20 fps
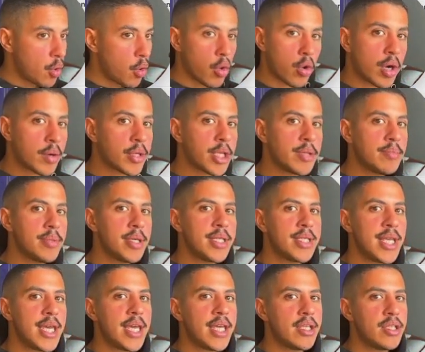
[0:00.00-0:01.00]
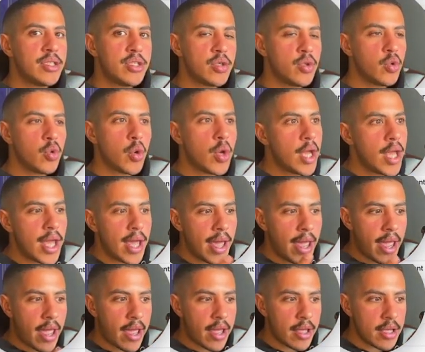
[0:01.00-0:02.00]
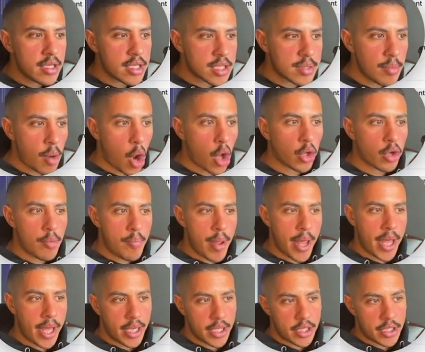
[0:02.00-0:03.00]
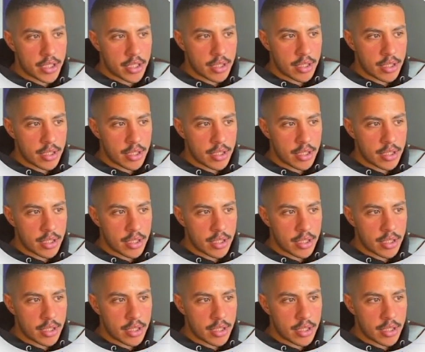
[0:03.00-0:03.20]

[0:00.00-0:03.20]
or I'm going to be taken to a smaller page.